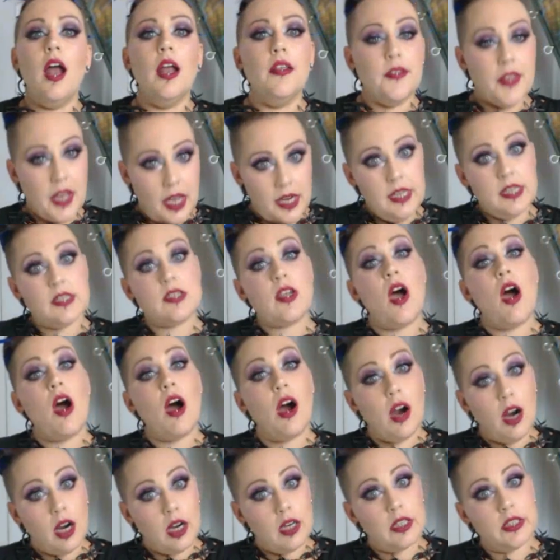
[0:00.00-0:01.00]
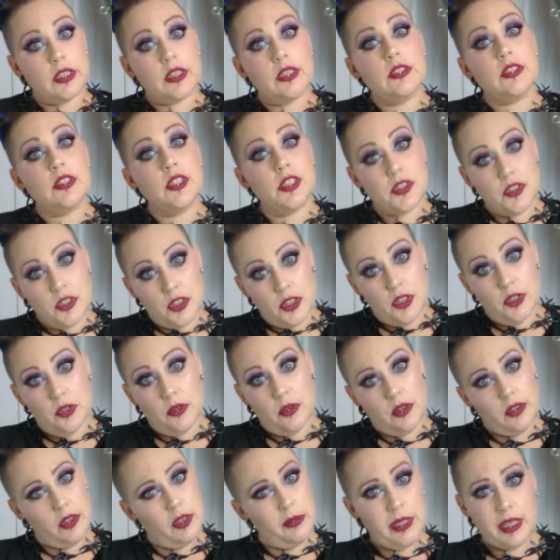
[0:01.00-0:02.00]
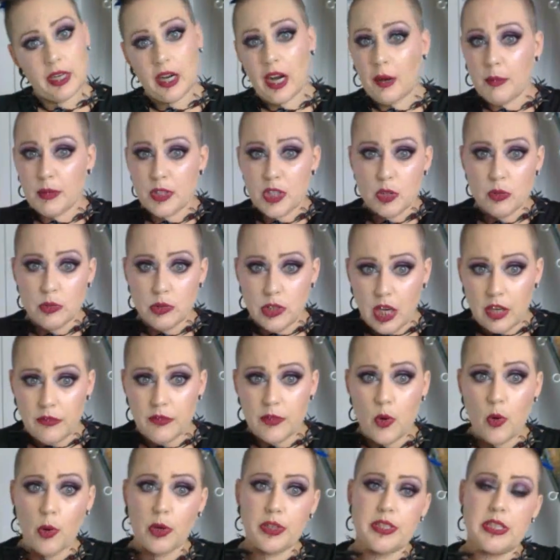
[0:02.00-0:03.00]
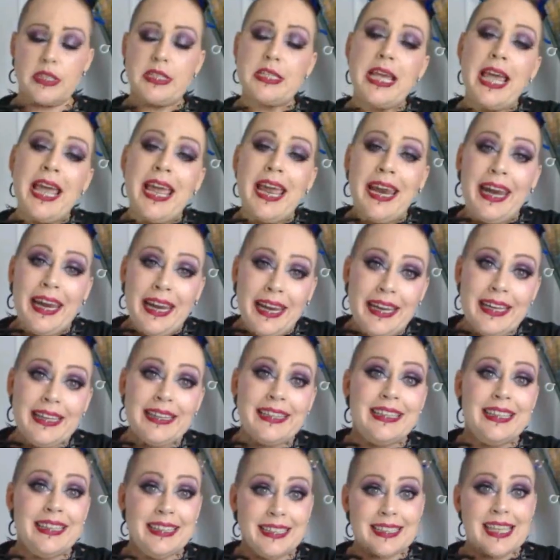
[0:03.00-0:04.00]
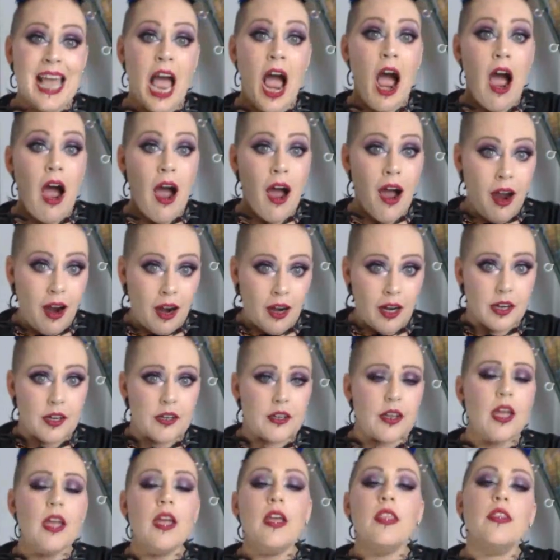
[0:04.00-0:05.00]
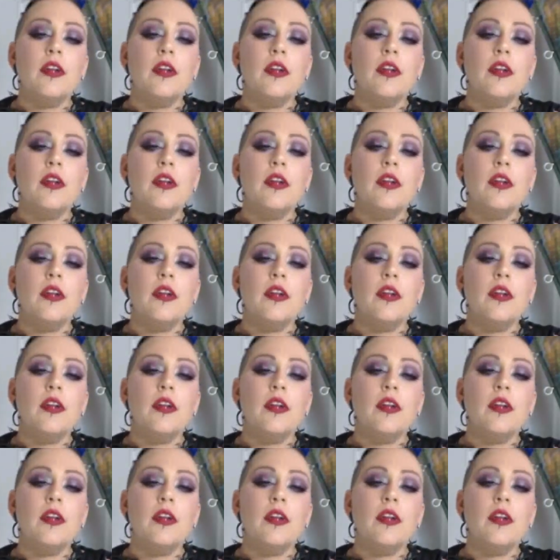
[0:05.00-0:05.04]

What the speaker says: And that is hard to do. No matter how much you love corsets, it is hard.